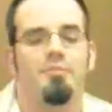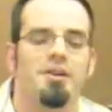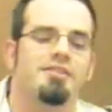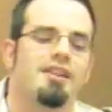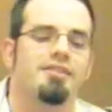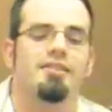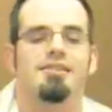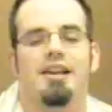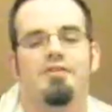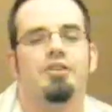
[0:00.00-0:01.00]
I'm not saying
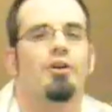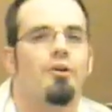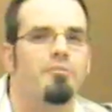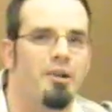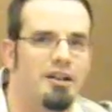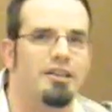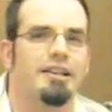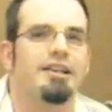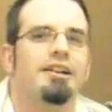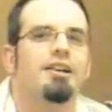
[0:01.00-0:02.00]
that Xavier or
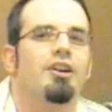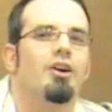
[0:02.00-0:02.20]
Buckley